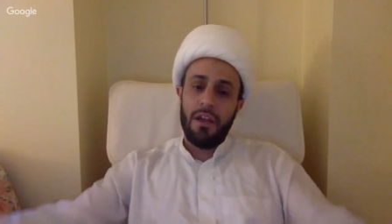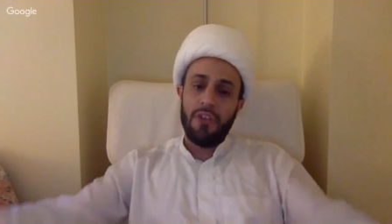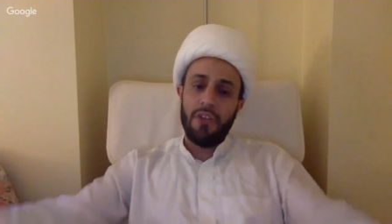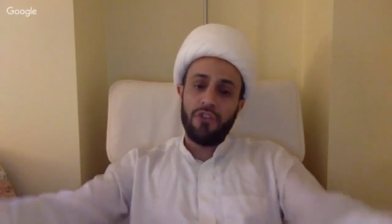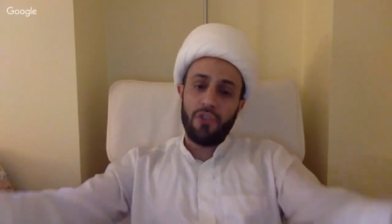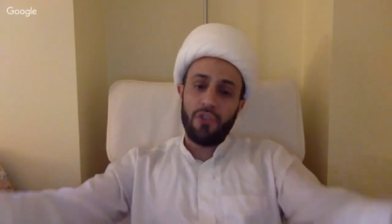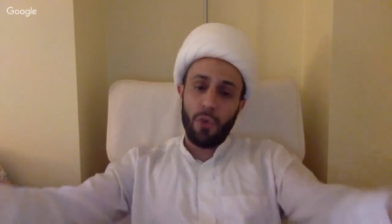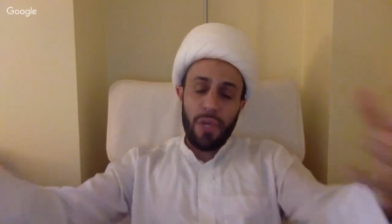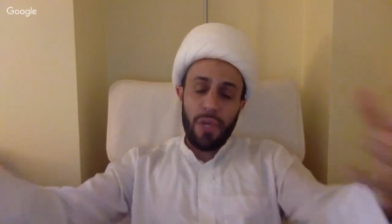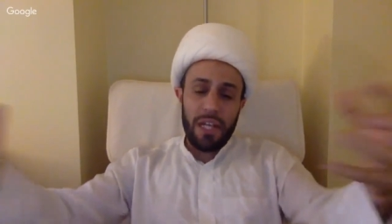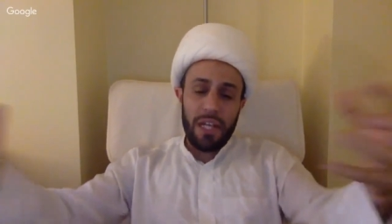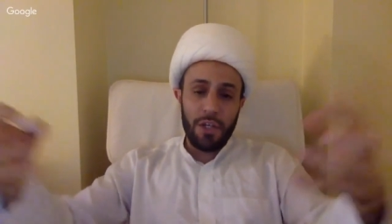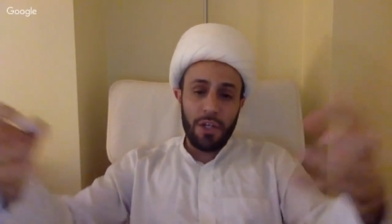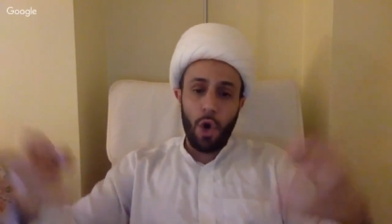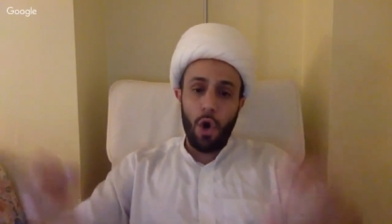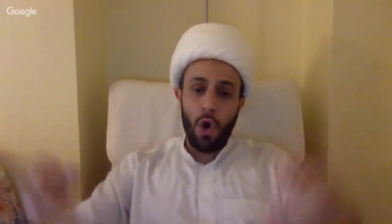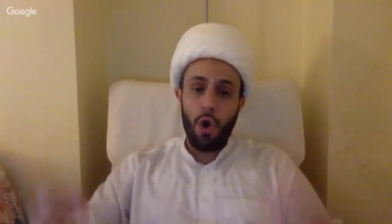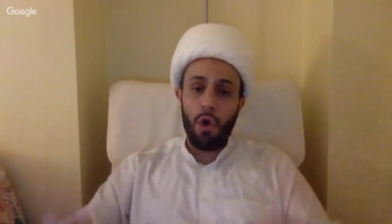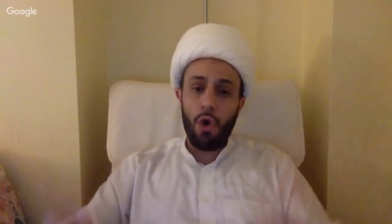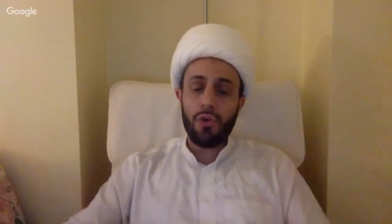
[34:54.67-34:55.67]
so we can
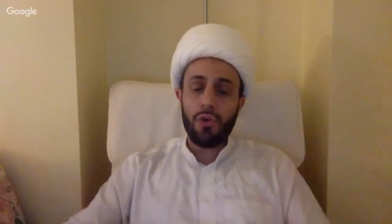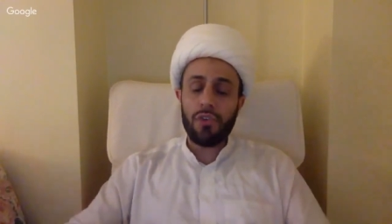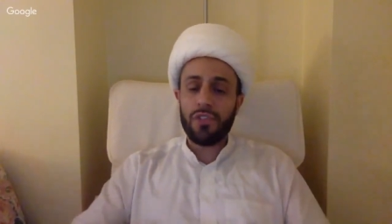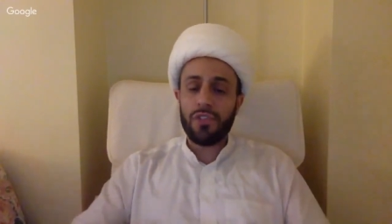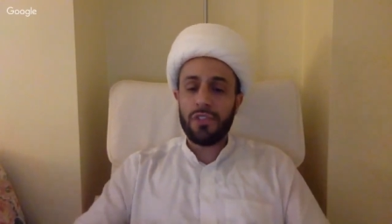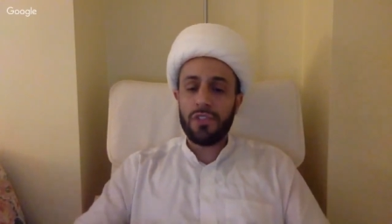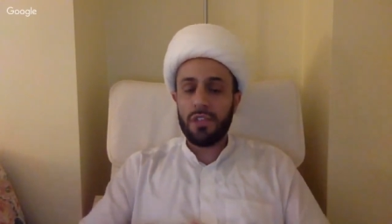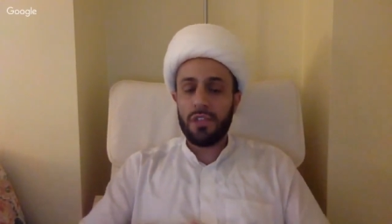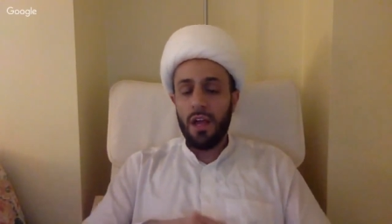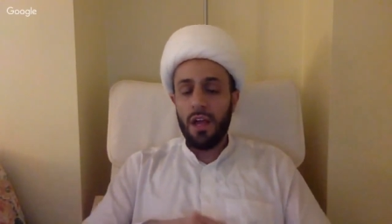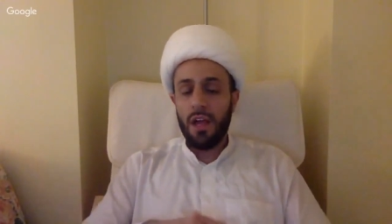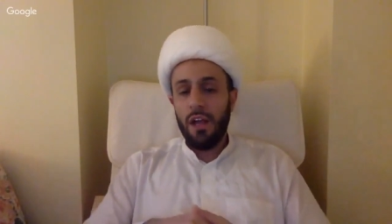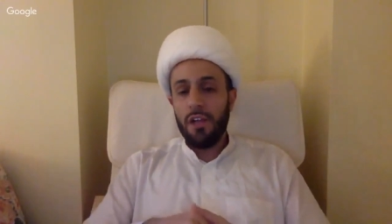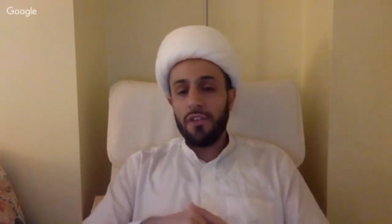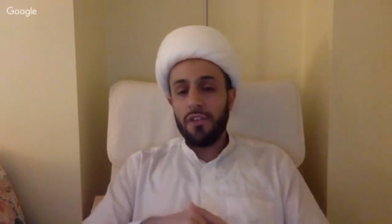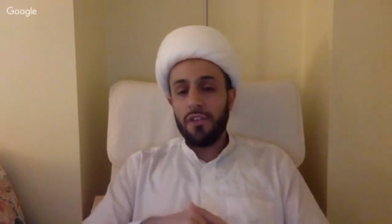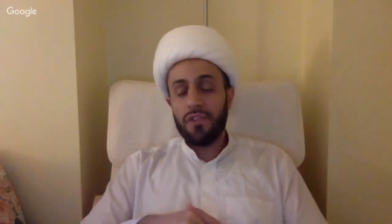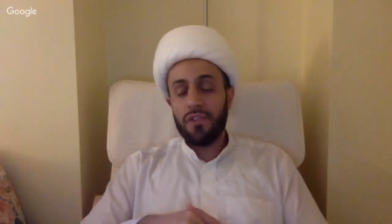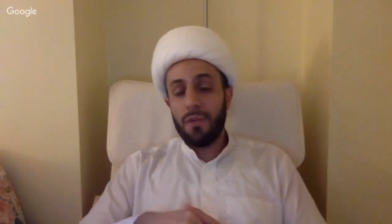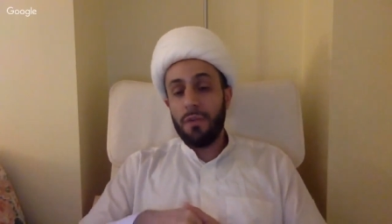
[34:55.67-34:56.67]
host
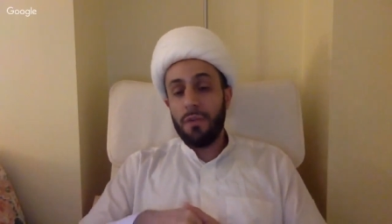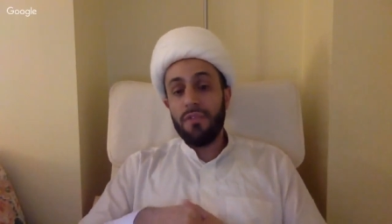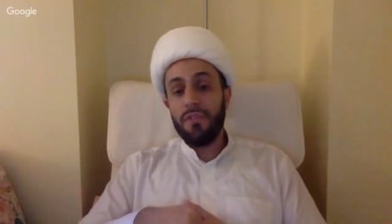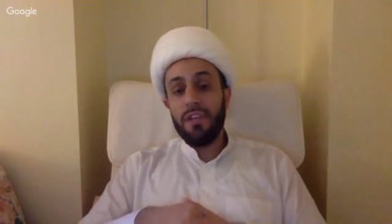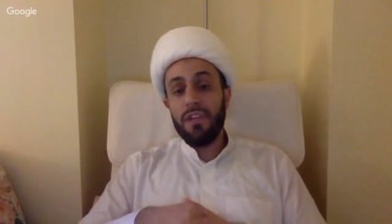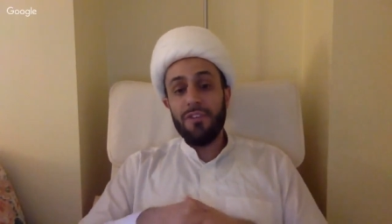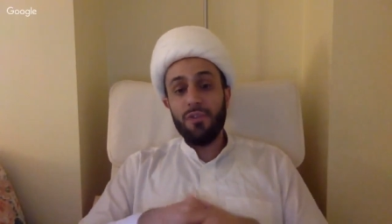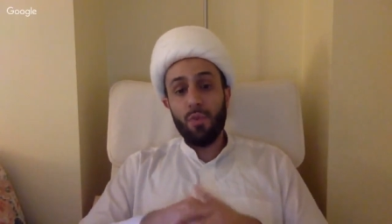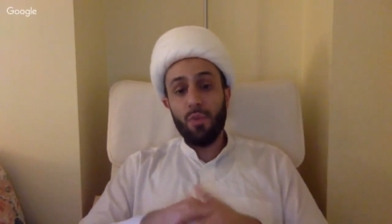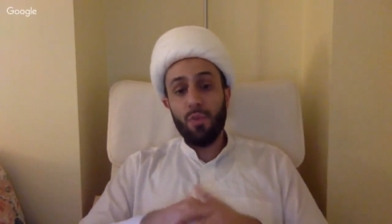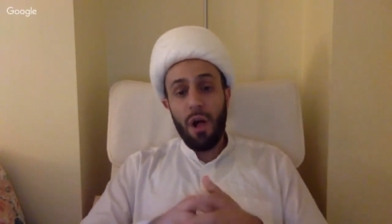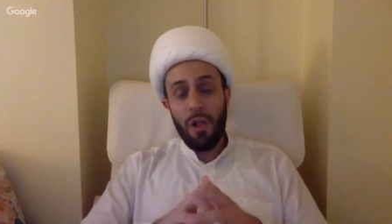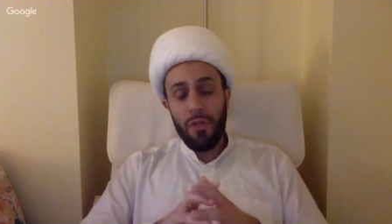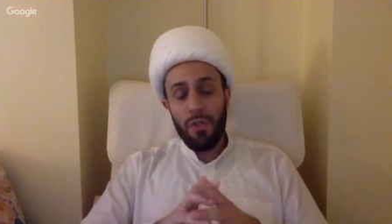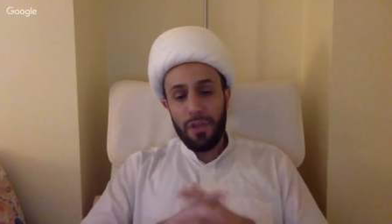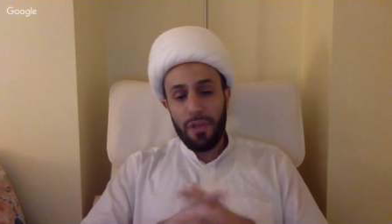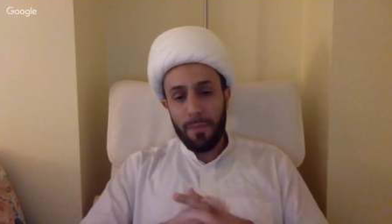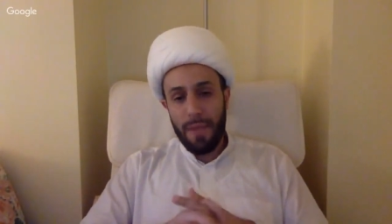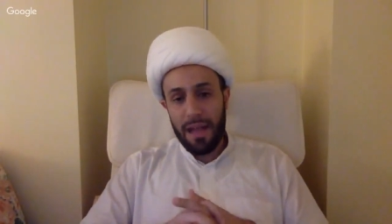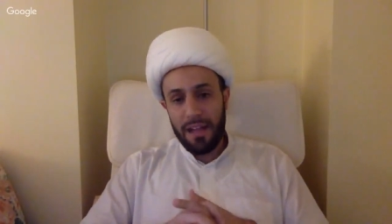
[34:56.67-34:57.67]
some of these
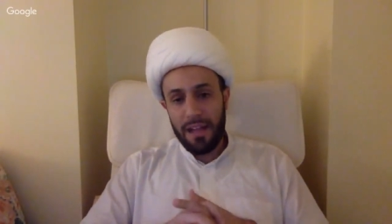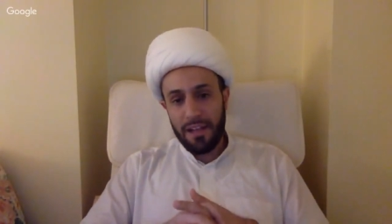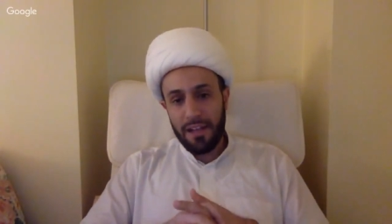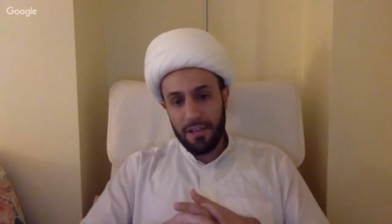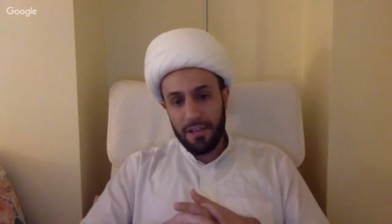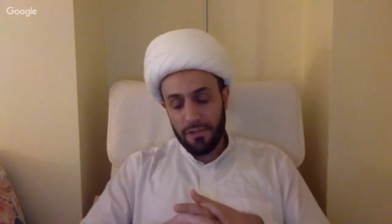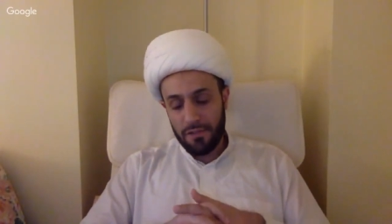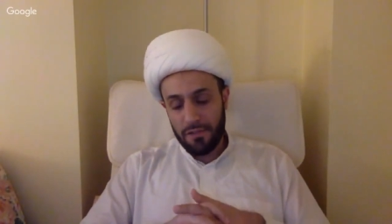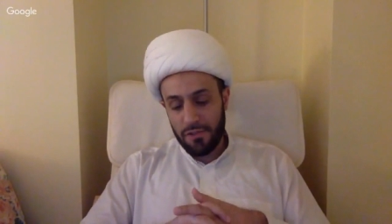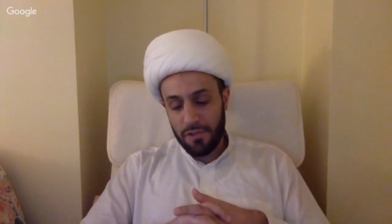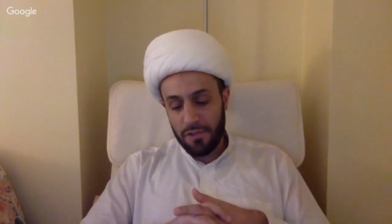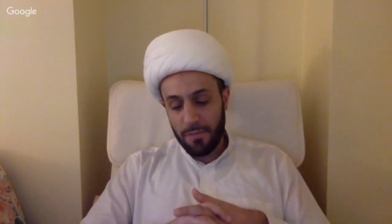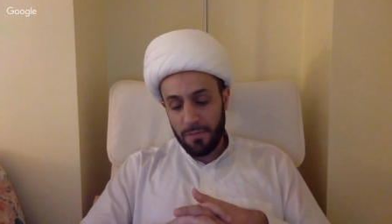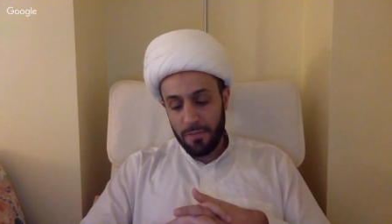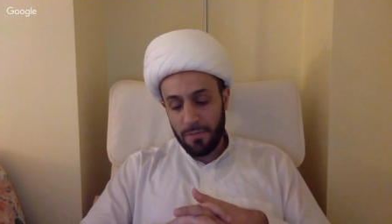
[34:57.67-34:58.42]
wealthy Meccans.